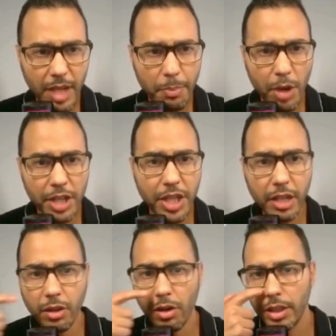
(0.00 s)

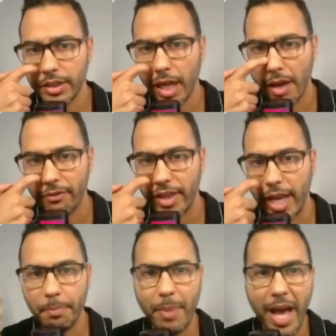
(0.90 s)
project called
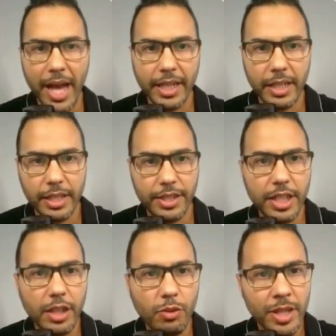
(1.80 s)
flat back
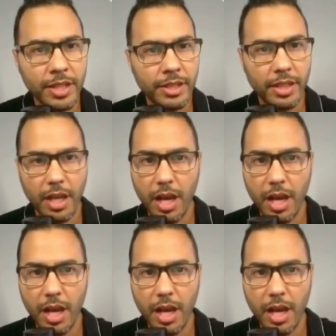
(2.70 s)
sequence.